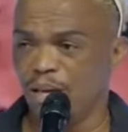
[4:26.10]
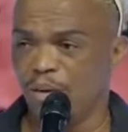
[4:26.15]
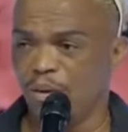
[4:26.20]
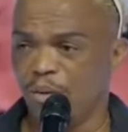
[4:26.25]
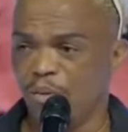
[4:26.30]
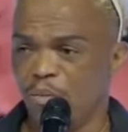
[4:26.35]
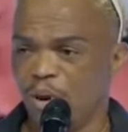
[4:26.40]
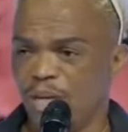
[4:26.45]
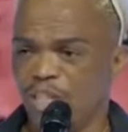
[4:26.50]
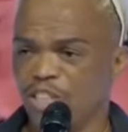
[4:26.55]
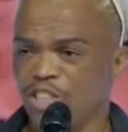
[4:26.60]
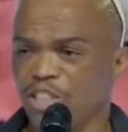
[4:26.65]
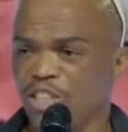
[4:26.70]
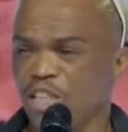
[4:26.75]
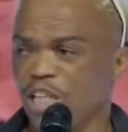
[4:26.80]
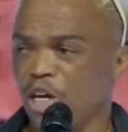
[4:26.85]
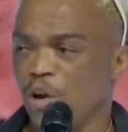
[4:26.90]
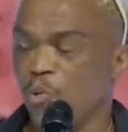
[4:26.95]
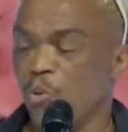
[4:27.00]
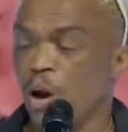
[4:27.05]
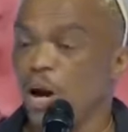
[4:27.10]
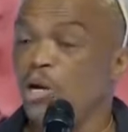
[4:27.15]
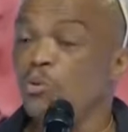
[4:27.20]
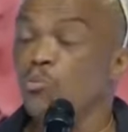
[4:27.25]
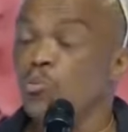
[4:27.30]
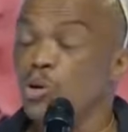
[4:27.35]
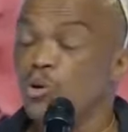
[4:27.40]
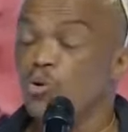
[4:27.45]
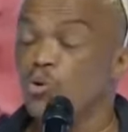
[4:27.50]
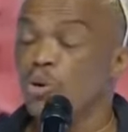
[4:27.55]
When
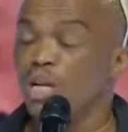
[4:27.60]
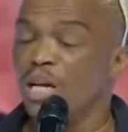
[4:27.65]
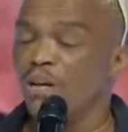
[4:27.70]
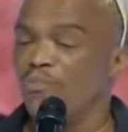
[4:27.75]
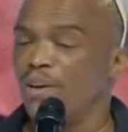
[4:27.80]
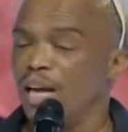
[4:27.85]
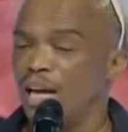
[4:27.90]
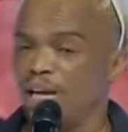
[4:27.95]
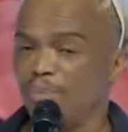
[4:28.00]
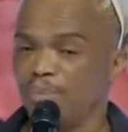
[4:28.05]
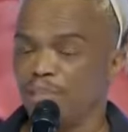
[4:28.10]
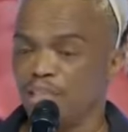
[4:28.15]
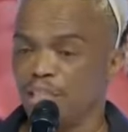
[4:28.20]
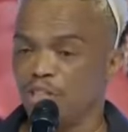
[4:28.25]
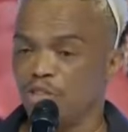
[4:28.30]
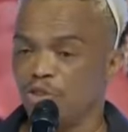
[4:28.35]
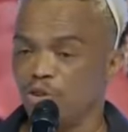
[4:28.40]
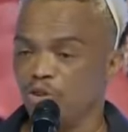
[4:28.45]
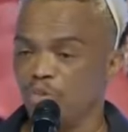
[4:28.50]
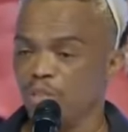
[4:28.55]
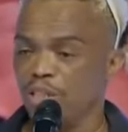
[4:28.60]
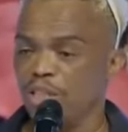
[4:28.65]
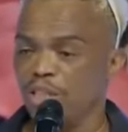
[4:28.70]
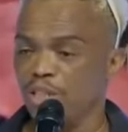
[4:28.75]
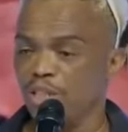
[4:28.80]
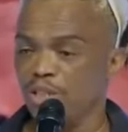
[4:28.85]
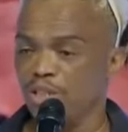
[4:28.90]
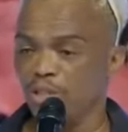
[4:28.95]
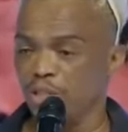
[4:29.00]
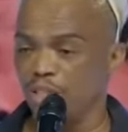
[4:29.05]
we could have helped and said, Chomi,
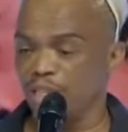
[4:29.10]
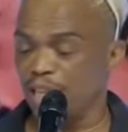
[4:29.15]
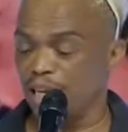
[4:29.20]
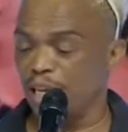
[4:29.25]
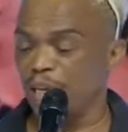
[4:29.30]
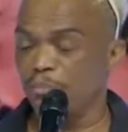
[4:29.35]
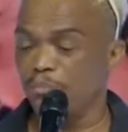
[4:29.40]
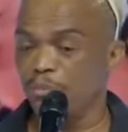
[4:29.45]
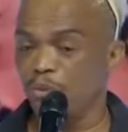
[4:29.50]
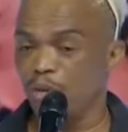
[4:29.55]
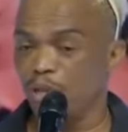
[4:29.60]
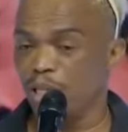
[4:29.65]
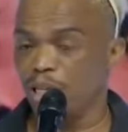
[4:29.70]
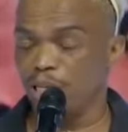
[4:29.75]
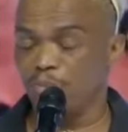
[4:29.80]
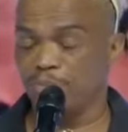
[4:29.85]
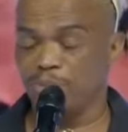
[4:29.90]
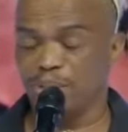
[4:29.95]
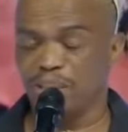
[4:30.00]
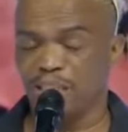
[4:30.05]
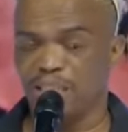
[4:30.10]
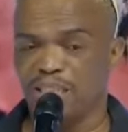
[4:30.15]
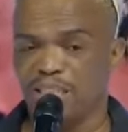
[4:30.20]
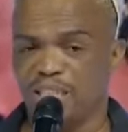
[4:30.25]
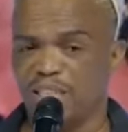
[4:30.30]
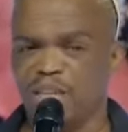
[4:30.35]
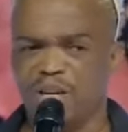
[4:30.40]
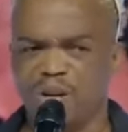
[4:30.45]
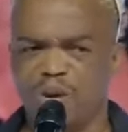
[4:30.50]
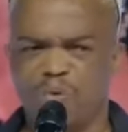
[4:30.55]
you need help on A, B, C, and
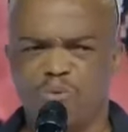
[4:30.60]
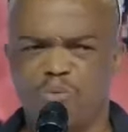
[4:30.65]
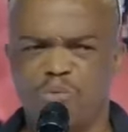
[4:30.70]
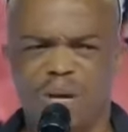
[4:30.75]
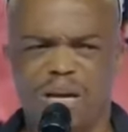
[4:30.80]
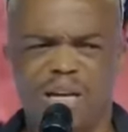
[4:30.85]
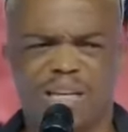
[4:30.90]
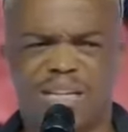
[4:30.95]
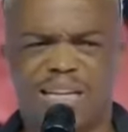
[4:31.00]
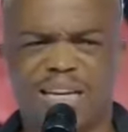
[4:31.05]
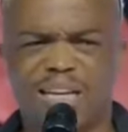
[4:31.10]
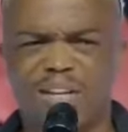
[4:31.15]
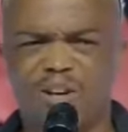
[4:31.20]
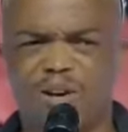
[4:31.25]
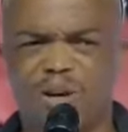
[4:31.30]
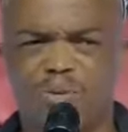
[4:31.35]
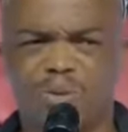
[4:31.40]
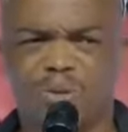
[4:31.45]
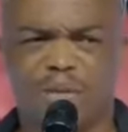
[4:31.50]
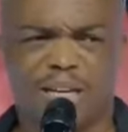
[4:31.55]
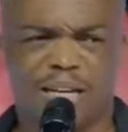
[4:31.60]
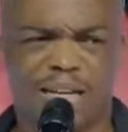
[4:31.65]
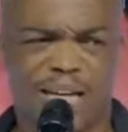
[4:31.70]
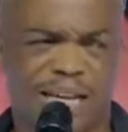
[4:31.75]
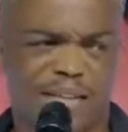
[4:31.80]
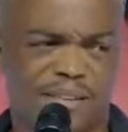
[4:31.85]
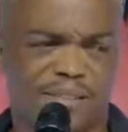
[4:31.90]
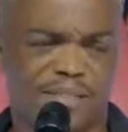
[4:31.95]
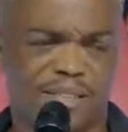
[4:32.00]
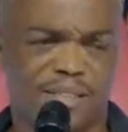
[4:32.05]
D, we're carrying on with our
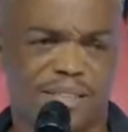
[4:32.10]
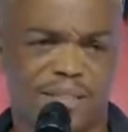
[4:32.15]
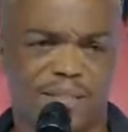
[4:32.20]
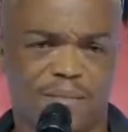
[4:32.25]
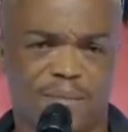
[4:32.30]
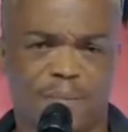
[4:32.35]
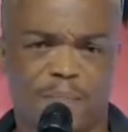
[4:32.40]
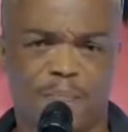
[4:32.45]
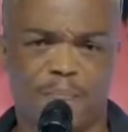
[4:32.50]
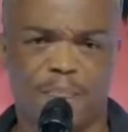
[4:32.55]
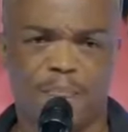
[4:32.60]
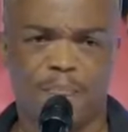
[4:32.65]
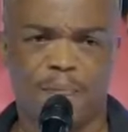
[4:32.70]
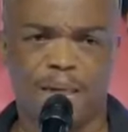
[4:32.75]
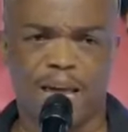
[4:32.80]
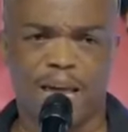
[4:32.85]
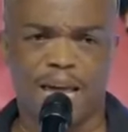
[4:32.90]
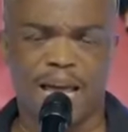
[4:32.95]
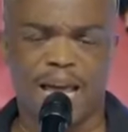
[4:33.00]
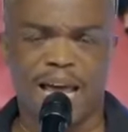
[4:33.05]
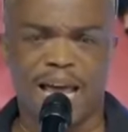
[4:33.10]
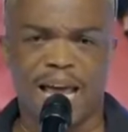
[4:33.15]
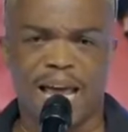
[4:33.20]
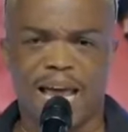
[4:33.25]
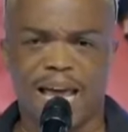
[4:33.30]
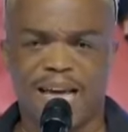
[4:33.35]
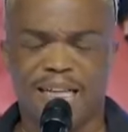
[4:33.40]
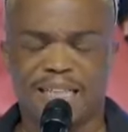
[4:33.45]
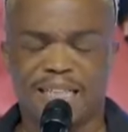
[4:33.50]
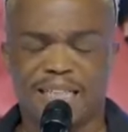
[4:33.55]
lives.
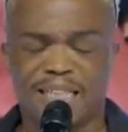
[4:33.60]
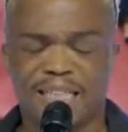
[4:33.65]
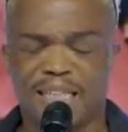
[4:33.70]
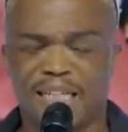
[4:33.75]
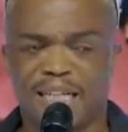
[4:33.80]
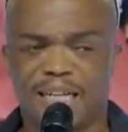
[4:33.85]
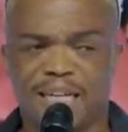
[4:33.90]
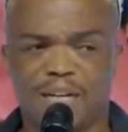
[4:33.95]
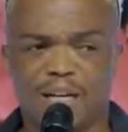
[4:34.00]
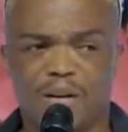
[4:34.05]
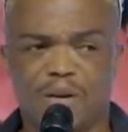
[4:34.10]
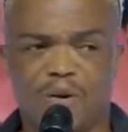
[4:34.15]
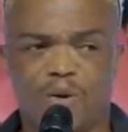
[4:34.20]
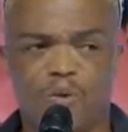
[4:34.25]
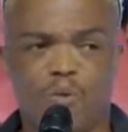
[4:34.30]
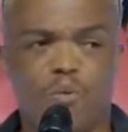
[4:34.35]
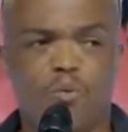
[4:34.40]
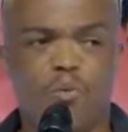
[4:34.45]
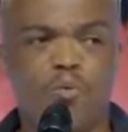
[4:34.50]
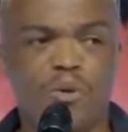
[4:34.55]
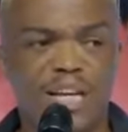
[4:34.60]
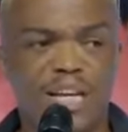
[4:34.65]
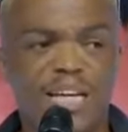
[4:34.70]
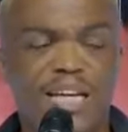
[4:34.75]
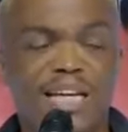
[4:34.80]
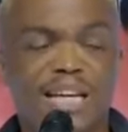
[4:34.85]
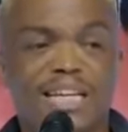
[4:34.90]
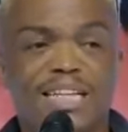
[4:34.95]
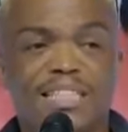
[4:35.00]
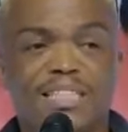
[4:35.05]
And
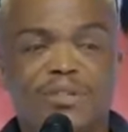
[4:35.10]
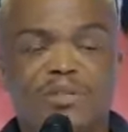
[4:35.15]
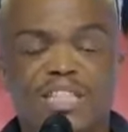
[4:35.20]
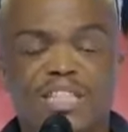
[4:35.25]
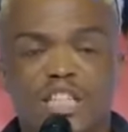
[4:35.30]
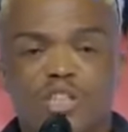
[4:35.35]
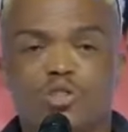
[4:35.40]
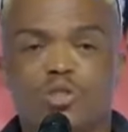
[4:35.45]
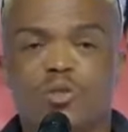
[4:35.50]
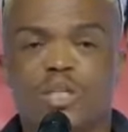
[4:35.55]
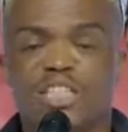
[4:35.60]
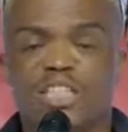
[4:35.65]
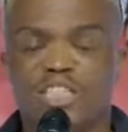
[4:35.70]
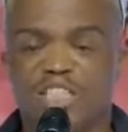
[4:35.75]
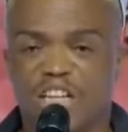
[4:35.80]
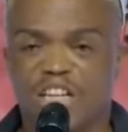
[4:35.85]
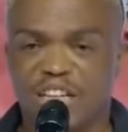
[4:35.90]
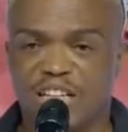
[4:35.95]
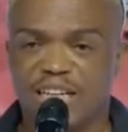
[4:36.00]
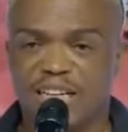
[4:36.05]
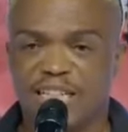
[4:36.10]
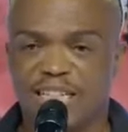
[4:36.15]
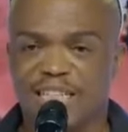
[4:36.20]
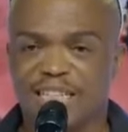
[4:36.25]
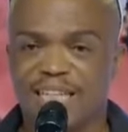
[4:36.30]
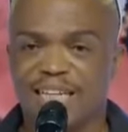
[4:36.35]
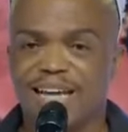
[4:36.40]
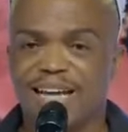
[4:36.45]
we need to internally